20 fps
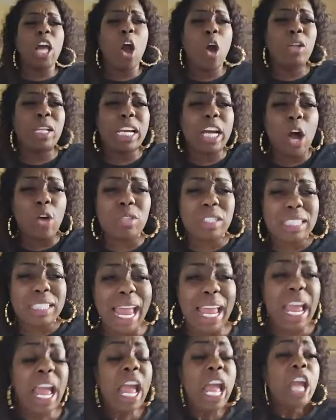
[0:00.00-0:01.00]
Holy Ghost
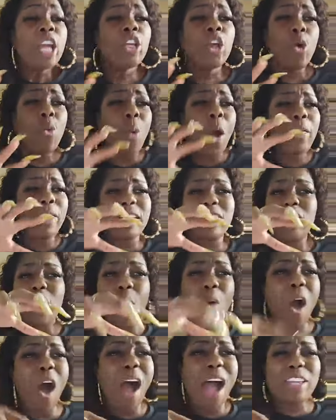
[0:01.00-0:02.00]
say, you are working
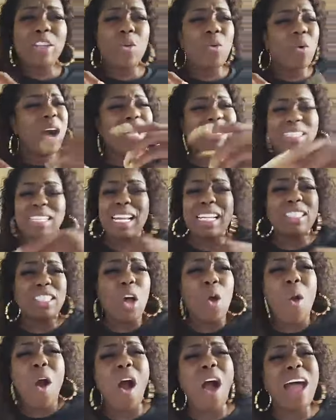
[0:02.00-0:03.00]
so hard, you hustling
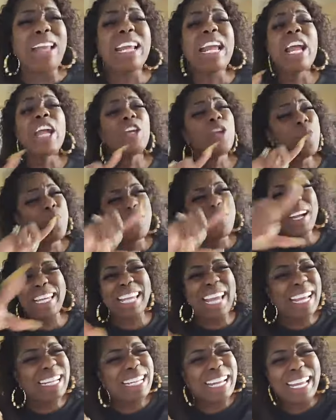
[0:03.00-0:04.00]
so hard, you
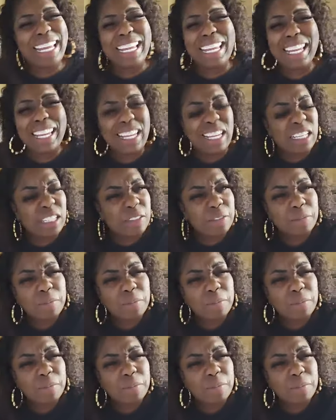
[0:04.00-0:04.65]
forget to eat.